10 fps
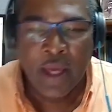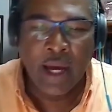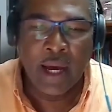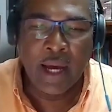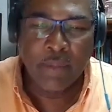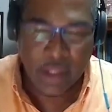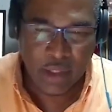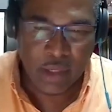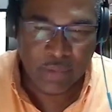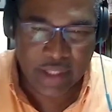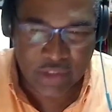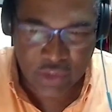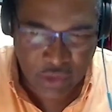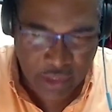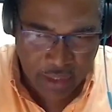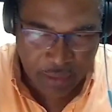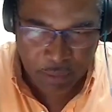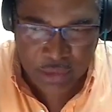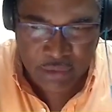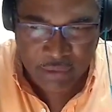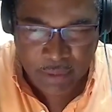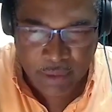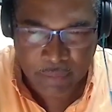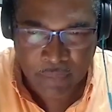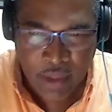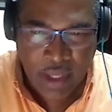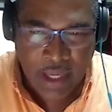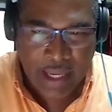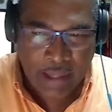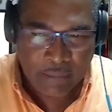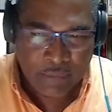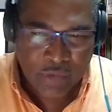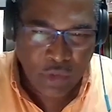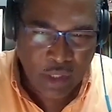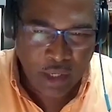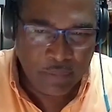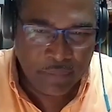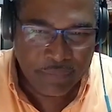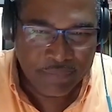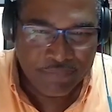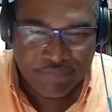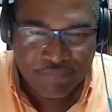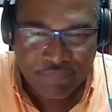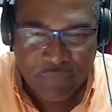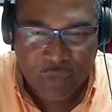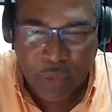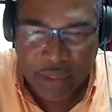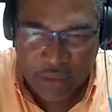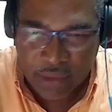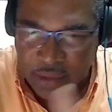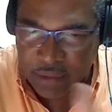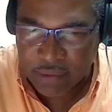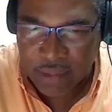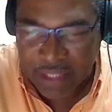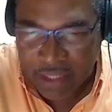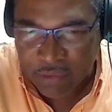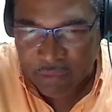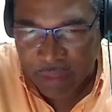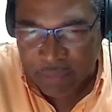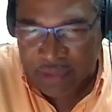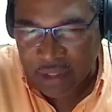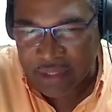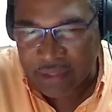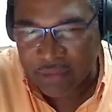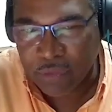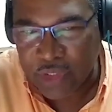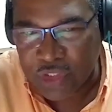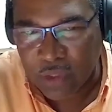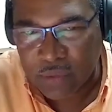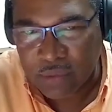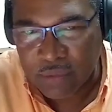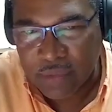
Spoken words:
I can come to that shortly. I'm about to wrap up. So come 2011, Ramotar didn't reach out.